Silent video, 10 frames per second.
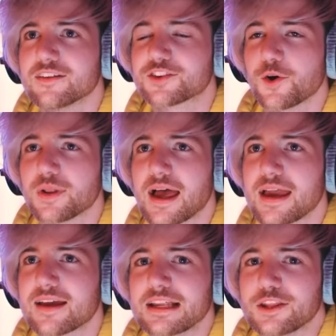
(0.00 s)
So,
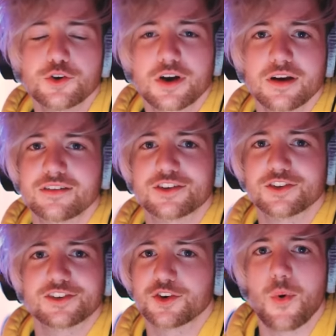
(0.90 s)
like, you could
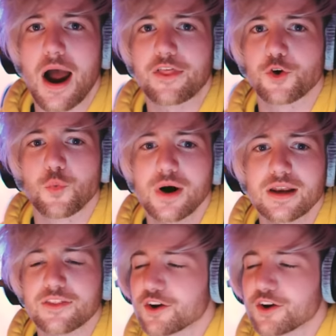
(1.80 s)
just do either one.